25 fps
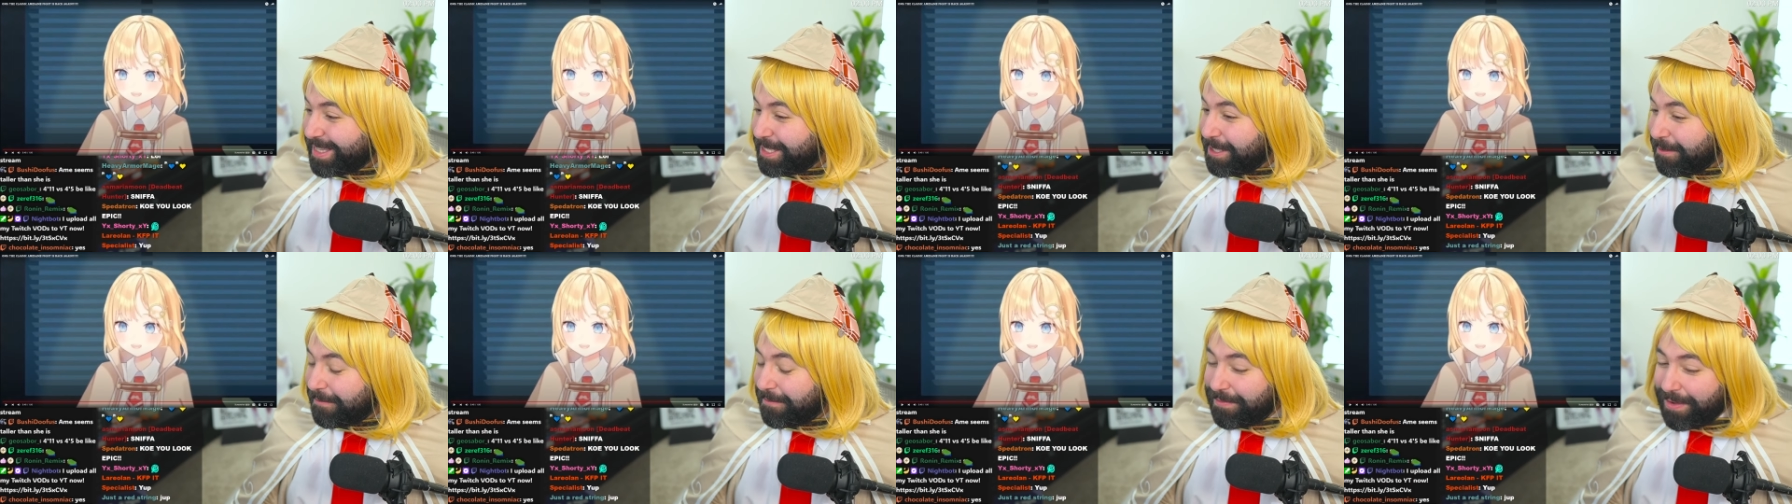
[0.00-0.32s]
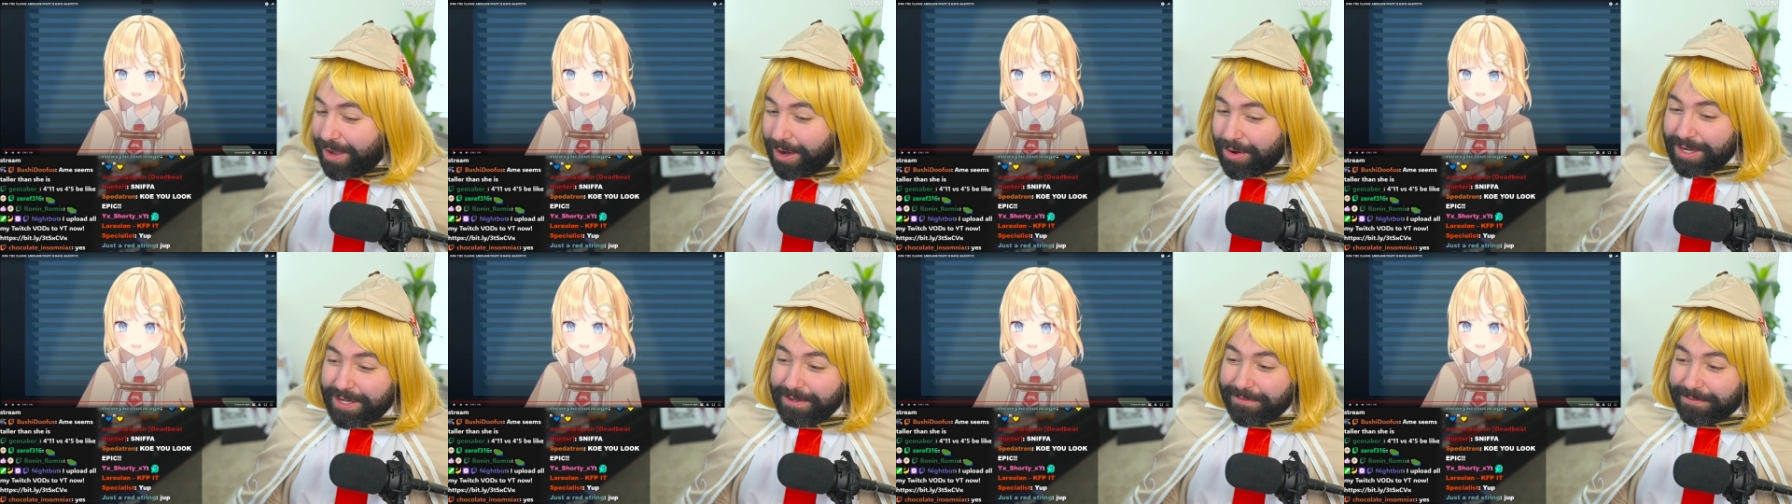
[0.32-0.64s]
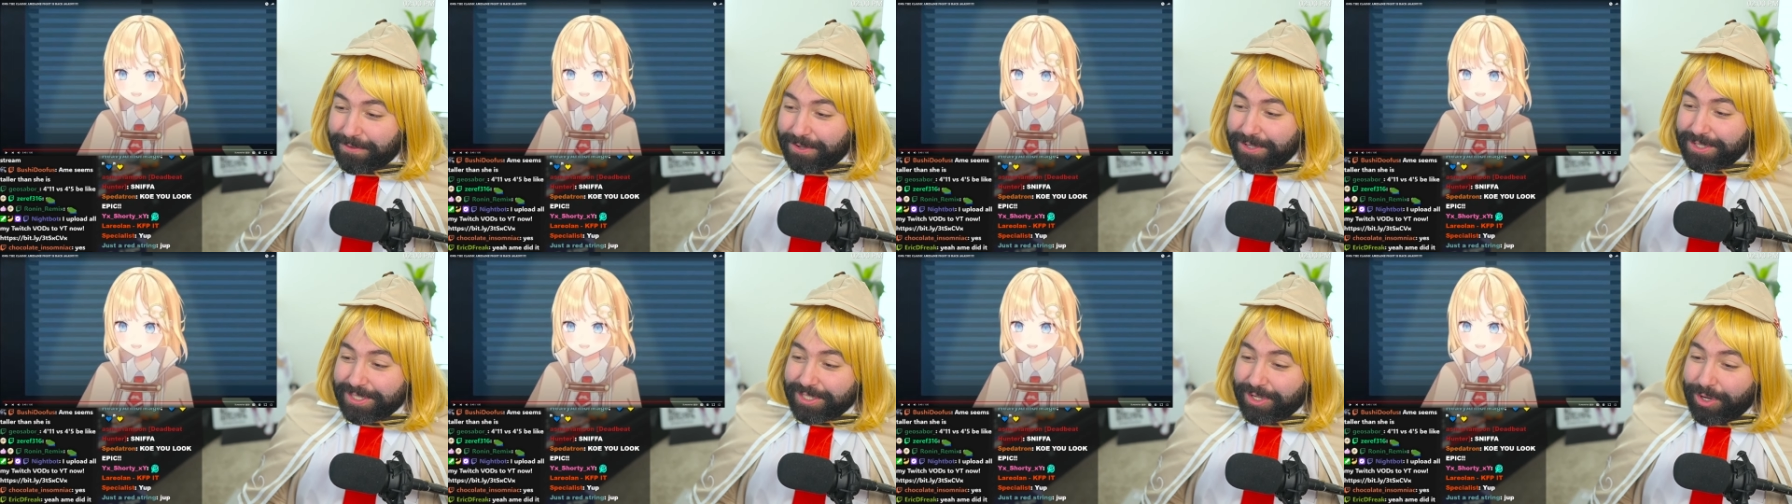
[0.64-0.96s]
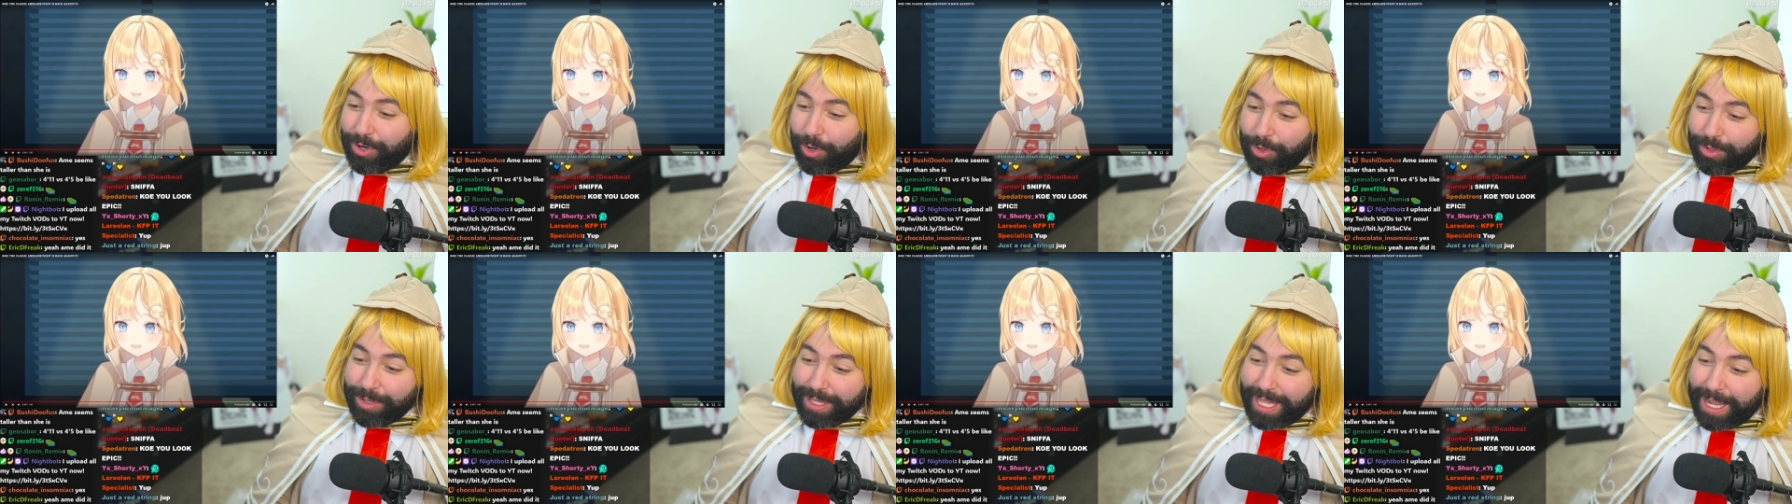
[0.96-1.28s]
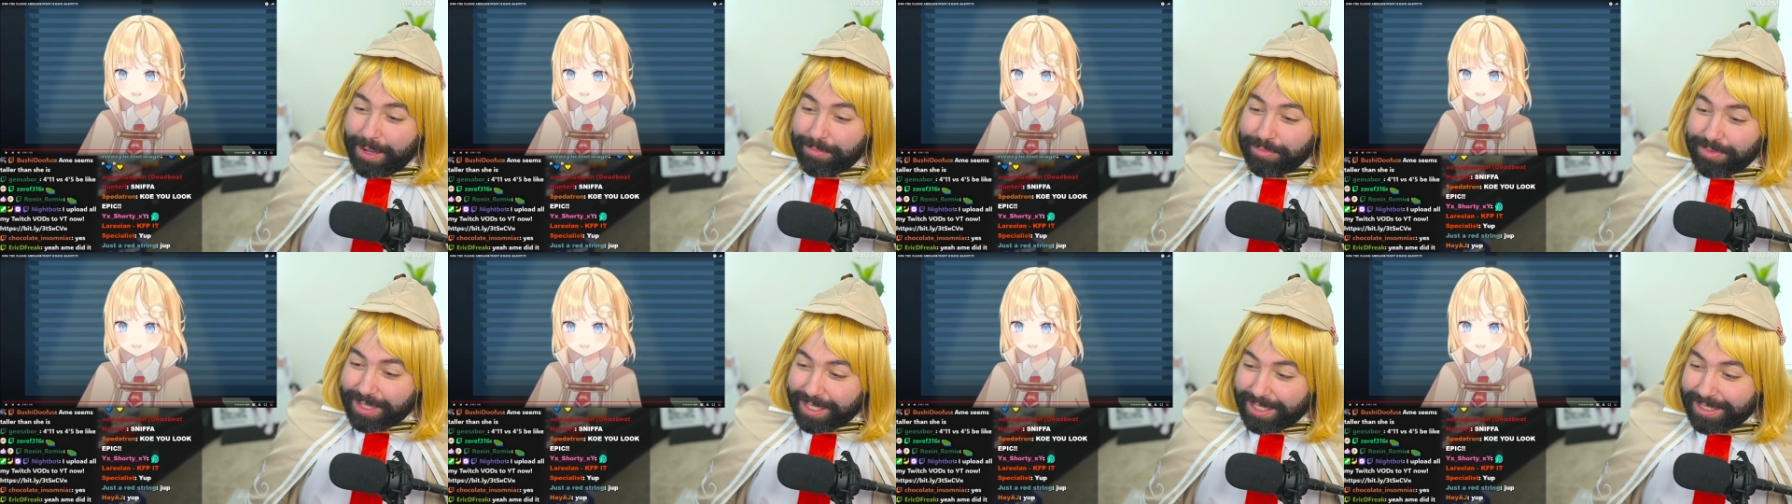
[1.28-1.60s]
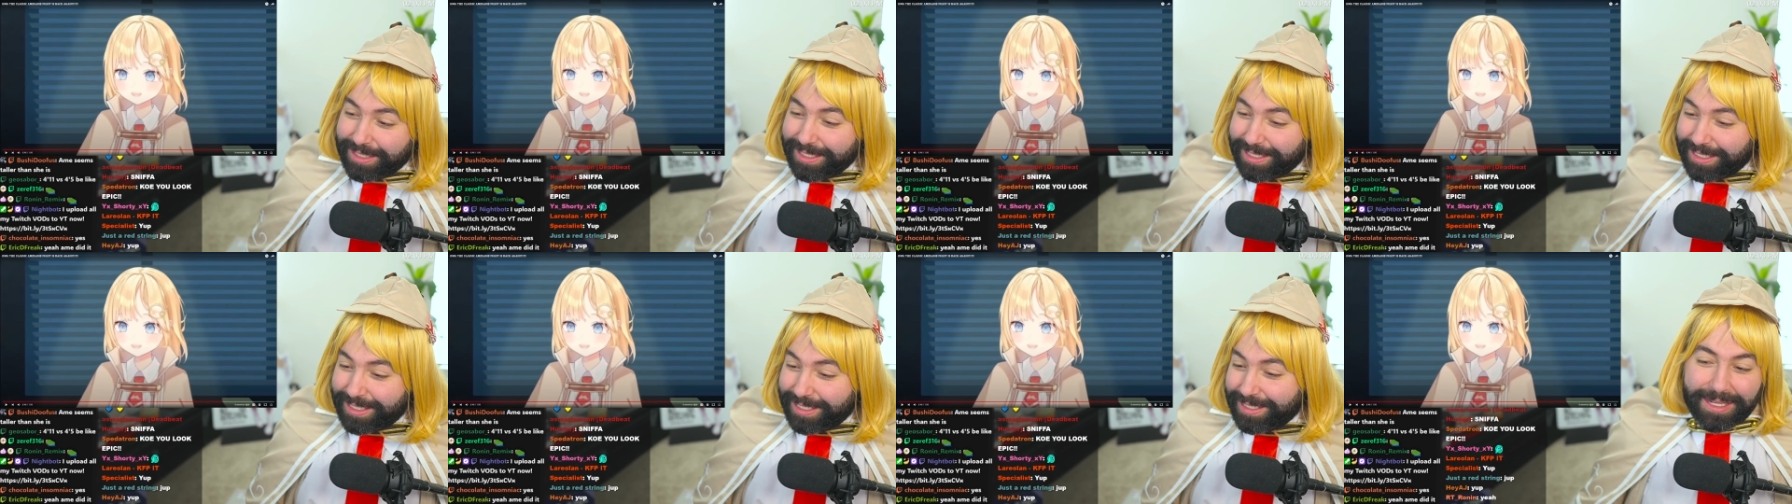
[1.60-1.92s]
The very first collab they
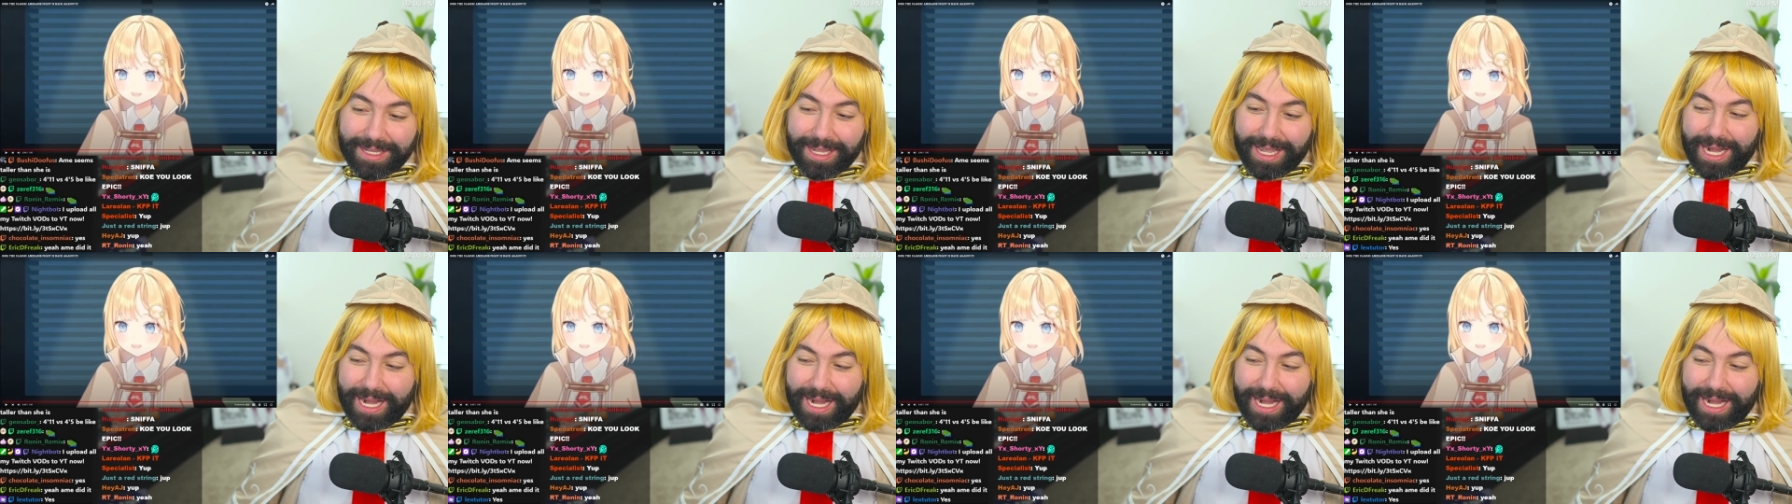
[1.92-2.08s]
did,